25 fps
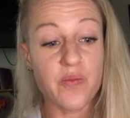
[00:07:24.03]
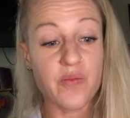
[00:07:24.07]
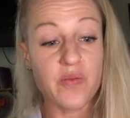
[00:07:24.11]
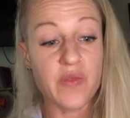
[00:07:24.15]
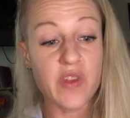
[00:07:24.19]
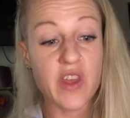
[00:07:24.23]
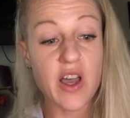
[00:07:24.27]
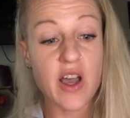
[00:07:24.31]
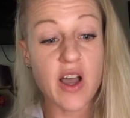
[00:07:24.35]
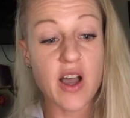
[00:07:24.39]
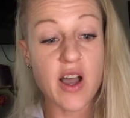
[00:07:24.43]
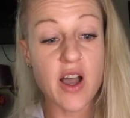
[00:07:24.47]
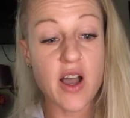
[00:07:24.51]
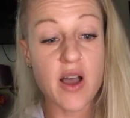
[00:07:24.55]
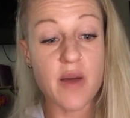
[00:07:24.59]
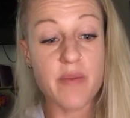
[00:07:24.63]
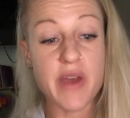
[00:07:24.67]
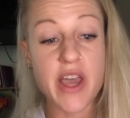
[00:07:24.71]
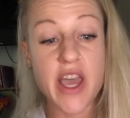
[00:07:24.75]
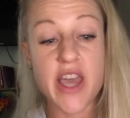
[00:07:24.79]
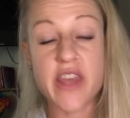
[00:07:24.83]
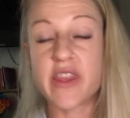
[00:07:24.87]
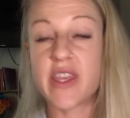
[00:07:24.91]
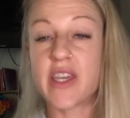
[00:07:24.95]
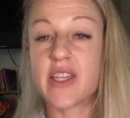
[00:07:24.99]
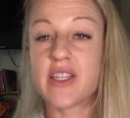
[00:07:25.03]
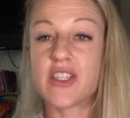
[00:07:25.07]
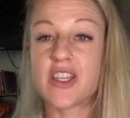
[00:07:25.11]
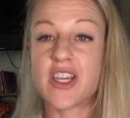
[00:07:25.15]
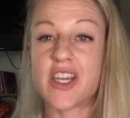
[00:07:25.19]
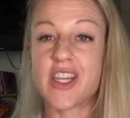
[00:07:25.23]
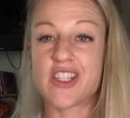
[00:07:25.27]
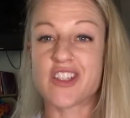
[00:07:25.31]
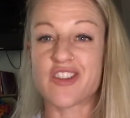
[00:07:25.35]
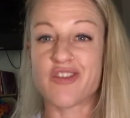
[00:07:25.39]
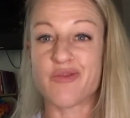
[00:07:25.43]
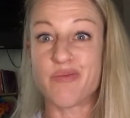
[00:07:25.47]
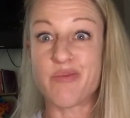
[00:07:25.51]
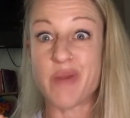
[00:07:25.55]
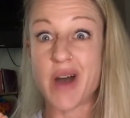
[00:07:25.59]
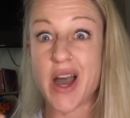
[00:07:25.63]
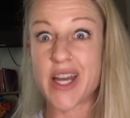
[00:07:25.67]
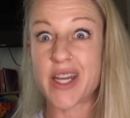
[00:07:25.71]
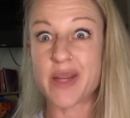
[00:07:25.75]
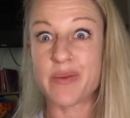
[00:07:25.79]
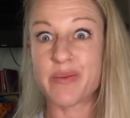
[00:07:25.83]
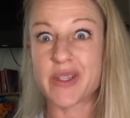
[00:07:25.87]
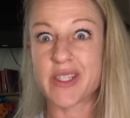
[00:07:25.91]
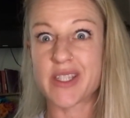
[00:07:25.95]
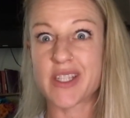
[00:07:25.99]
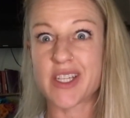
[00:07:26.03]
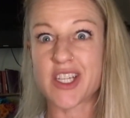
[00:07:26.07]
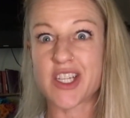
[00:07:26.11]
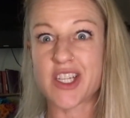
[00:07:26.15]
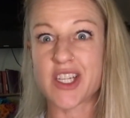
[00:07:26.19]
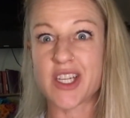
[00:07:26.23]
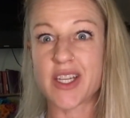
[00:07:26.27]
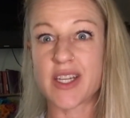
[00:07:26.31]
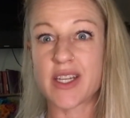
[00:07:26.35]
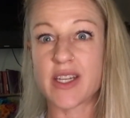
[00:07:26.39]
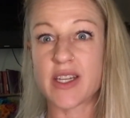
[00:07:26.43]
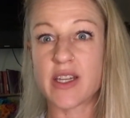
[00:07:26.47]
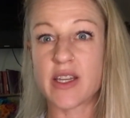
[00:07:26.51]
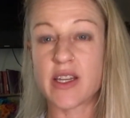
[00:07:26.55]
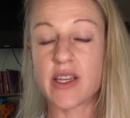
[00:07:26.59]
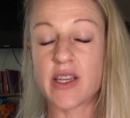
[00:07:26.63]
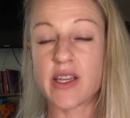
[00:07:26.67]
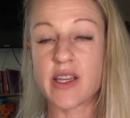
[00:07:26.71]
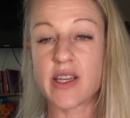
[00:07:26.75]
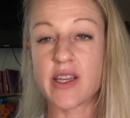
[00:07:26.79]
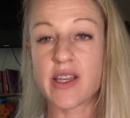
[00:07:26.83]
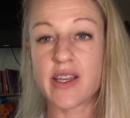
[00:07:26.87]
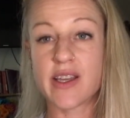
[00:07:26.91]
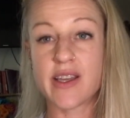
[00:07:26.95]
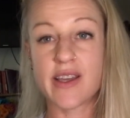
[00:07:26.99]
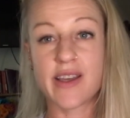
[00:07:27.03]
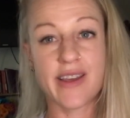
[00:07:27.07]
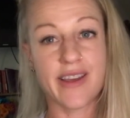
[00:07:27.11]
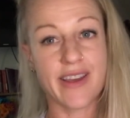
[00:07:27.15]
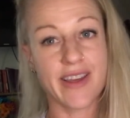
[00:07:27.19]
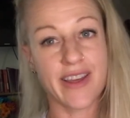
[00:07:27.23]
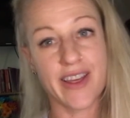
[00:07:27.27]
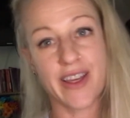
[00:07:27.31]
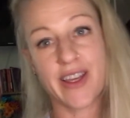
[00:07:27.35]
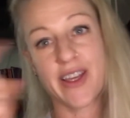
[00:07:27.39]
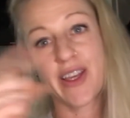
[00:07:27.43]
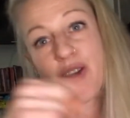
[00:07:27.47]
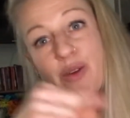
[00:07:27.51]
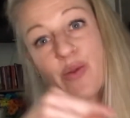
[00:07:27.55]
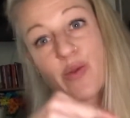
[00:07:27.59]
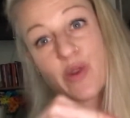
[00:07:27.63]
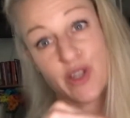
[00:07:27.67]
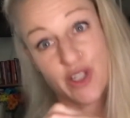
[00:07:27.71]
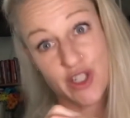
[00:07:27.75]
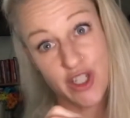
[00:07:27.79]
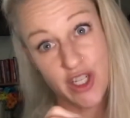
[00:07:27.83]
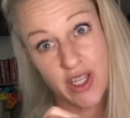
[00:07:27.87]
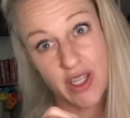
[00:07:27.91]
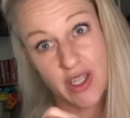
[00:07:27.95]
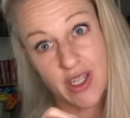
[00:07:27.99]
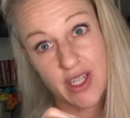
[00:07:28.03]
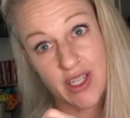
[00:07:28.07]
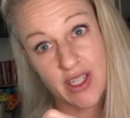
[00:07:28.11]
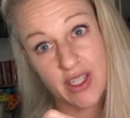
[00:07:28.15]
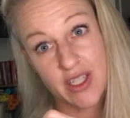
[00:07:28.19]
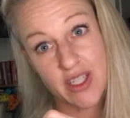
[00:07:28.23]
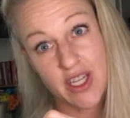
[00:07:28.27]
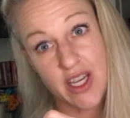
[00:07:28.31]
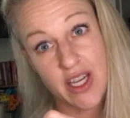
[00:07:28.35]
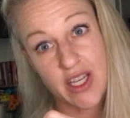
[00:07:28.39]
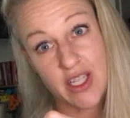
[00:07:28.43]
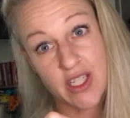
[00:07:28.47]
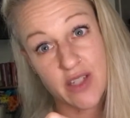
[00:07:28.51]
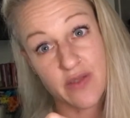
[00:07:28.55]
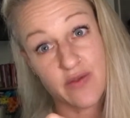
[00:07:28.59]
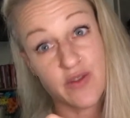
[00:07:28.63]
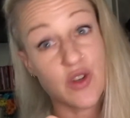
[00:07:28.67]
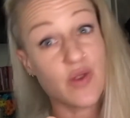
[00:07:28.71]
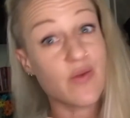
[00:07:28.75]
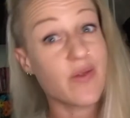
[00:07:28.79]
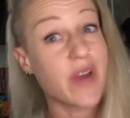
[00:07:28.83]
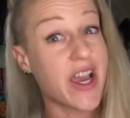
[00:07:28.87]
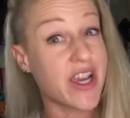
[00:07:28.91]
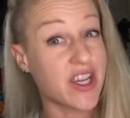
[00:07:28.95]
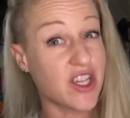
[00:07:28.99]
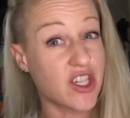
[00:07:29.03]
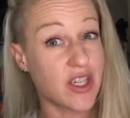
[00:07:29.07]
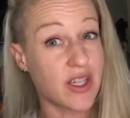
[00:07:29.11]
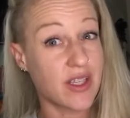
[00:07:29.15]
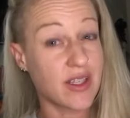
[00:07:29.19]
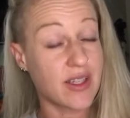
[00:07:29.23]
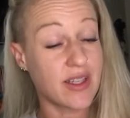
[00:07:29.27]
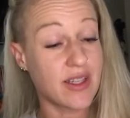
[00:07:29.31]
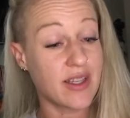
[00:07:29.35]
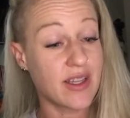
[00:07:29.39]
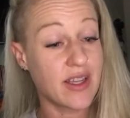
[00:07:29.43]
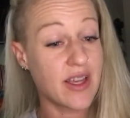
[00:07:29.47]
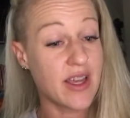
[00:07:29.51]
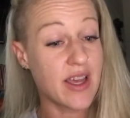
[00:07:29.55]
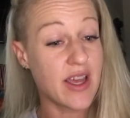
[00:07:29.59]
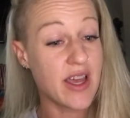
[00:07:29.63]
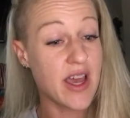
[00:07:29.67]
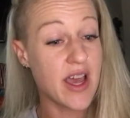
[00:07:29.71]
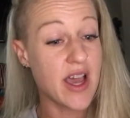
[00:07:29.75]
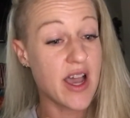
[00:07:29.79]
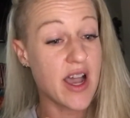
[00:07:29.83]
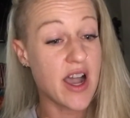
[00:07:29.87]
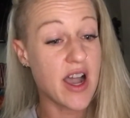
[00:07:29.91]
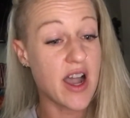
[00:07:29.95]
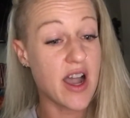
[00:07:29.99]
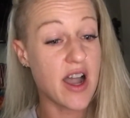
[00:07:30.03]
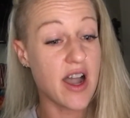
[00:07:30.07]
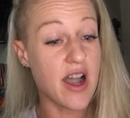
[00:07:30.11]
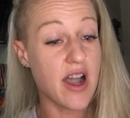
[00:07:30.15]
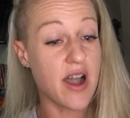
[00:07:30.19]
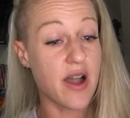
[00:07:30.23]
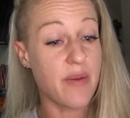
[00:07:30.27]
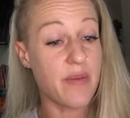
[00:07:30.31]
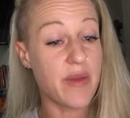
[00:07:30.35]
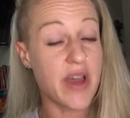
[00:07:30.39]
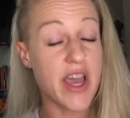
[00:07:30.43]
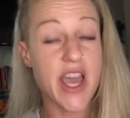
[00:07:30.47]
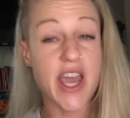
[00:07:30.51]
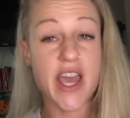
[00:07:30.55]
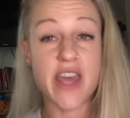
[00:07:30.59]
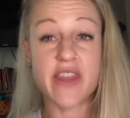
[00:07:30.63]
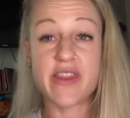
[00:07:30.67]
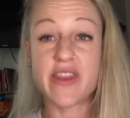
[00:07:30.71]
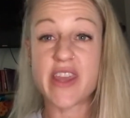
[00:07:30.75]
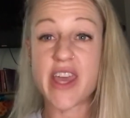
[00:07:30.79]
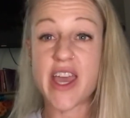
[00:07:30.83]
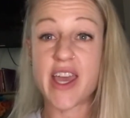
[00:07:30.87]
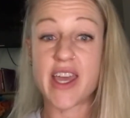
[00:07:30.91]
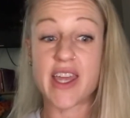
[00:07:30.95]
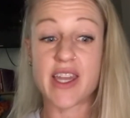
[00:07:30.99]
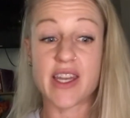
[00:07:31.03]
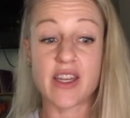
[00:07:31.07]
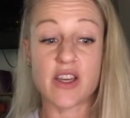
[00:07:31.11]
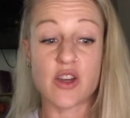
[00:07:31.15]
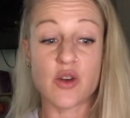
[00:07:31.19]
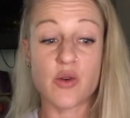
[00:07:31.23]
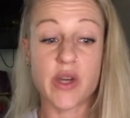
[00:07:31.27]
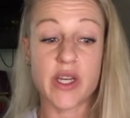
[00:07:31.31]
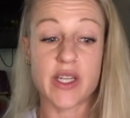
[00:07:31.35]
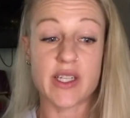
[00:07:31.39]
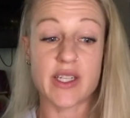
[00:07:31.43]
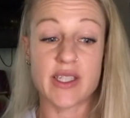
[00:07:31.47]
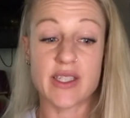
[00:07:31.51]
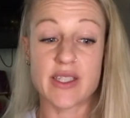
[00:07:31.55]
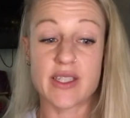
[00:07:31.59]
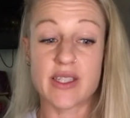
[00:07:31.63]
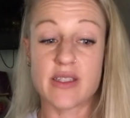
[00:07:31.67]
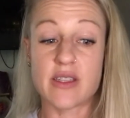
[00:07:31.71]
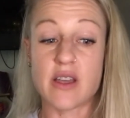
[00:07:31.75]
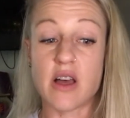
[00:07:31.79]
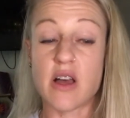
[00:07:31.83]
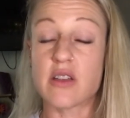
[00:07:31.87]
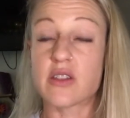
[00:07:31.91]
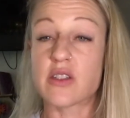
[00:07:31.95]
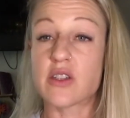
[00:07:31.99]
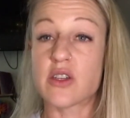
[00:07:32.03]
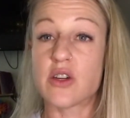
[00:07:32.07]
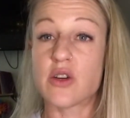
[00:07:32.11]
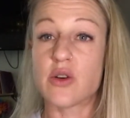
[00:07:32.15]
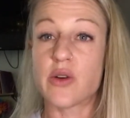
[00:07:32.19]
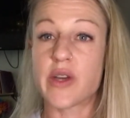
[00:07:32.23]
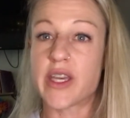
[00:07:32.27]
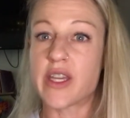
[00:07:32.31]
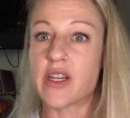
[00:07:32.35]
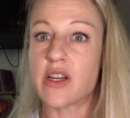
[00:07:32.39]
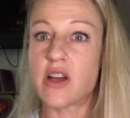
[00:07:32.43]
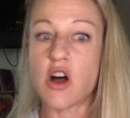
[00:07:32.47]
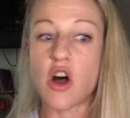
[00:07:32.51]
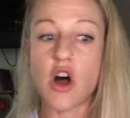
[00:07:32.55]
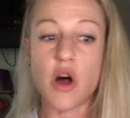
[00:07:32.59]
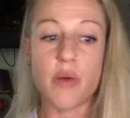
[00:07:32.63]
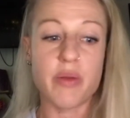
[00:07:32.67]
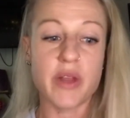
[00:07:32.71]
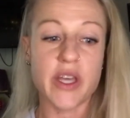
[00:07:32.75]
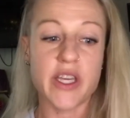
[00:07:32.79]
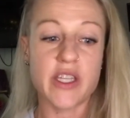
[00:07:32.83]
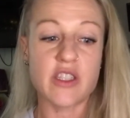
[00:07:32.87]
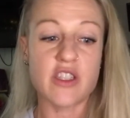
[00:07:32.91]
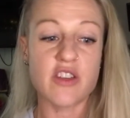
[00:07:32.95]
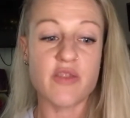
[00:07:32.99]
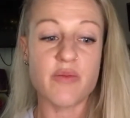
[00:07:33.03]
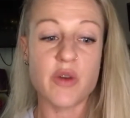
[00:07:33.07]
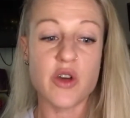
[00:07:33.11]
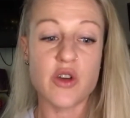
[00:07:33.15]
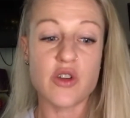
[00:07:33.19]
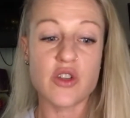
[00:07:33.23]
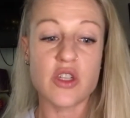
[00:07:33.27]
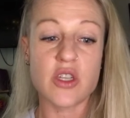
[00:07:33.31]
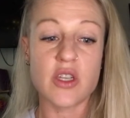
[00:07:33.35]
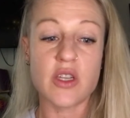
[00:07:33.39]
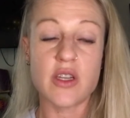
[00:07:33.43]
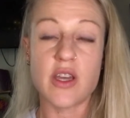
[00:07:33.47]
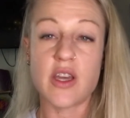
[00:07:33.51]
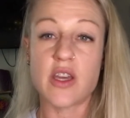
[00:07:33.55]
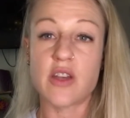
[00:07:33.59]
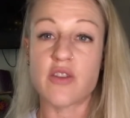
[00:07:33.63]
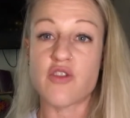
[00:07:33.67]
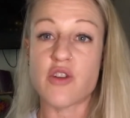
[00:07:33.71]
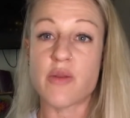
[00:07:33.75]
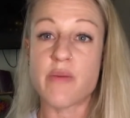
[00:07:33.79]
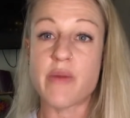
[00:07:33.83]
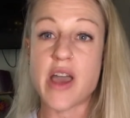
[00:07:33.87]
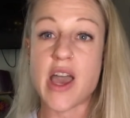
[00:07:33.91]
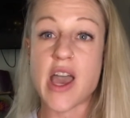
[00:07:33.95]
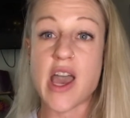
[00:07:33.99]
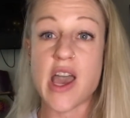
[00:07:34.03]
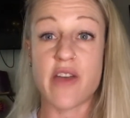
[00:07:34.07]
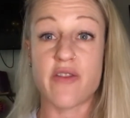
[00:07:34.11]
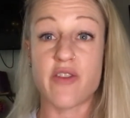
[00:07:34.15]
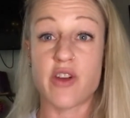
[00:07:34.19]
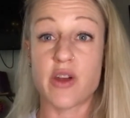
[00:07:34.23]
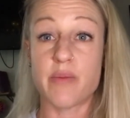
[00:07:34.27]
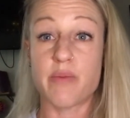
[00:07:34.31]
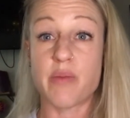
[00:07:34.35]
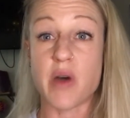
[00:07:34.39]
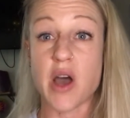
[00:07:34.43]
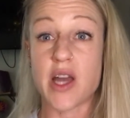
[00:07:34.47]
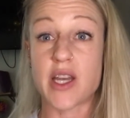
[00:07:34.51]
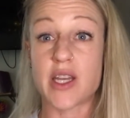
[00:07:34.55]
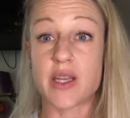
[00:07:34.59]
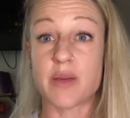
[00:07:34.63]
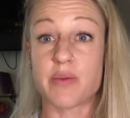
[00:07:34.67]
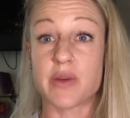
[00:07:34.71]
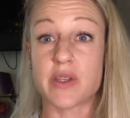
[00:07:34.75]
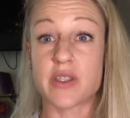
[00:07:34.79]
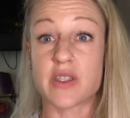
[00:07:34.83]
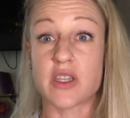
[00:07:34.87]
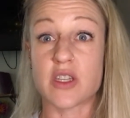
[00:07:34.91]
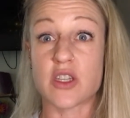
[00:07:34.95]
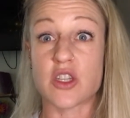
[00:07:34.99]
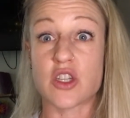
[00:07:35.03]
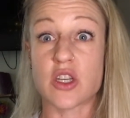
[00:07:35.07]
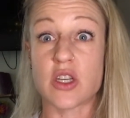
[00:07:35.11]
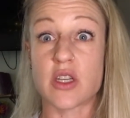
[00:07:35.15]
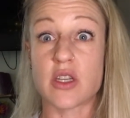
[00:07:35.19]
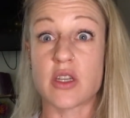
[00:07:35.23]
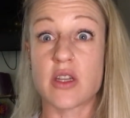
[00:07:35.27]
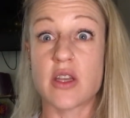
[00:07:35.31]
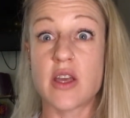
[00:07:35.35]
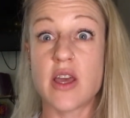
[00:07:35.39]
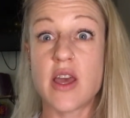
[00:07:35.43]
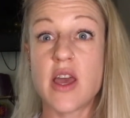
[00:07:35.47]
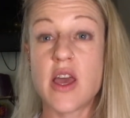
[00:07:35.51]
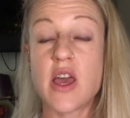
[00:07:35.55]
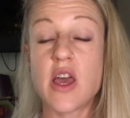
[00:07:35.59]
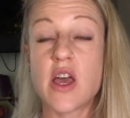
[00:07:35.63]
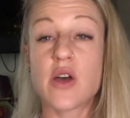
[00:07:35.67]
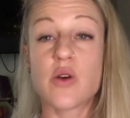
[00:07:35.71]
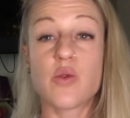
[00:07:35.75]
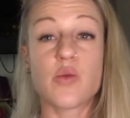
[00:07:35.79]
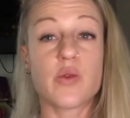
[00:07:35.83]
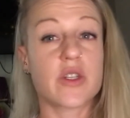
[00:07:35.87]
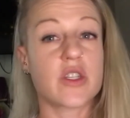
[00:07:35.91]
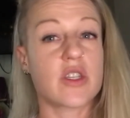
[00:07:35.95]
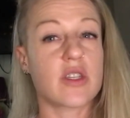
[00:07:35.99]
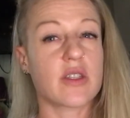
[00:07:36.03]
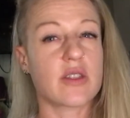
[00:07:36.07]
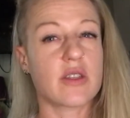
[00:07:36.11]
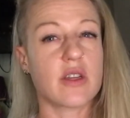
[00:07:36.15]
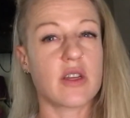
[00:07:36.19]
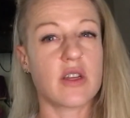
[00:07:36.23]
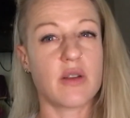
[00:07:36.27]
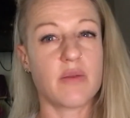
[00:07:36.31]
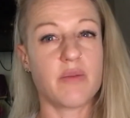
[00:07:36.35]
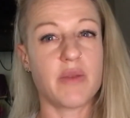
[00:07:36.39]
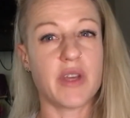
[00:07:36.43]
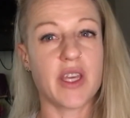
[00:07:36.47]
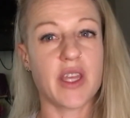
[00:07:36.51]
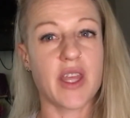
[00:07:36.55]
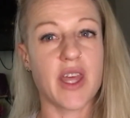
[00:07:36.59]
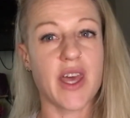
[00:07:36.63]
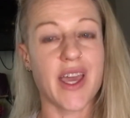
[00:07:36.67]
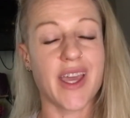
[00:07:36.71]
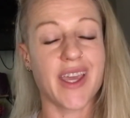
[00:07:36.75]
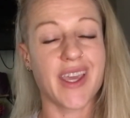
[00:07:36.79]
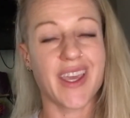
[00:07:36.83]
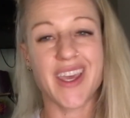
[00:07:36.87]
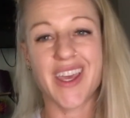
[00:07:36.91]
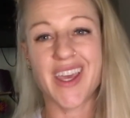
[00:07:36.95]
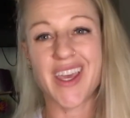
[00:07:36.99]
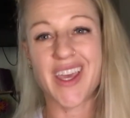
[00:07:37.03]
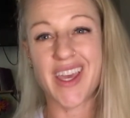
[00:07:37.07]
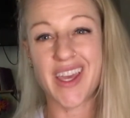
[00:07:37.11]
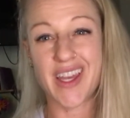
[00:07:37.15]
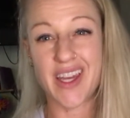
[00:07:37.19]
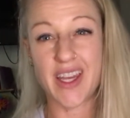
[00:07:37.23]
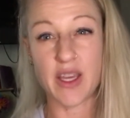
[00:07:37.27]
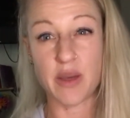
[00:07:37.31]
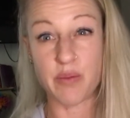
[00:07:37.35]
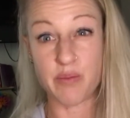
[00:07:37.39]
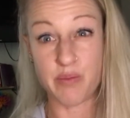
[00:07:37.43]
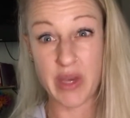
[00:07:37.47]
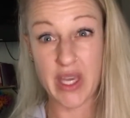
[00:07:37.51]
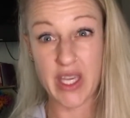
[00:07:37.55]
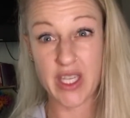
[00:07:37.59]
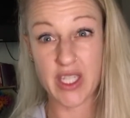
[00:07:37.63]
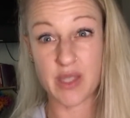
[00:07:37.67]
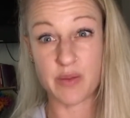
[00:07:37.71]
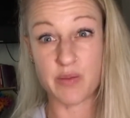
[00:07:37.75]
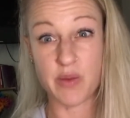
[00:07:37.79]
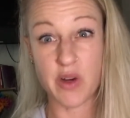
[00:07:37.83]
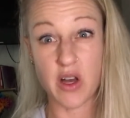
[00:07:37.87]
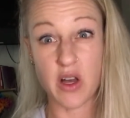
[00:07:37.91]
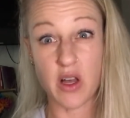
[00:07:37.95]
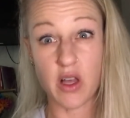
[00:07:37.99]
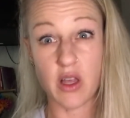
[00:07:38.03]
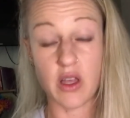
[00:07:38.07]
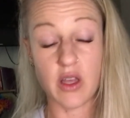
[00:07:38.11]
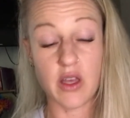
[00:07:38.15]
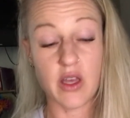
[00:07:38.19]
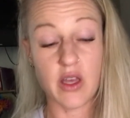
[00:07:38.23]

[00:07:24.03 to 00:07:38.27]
And then change of body position, where agility is change of direction. And then quickness is also in all planes of motion and from every body position, which is going to be like hitting a baseball,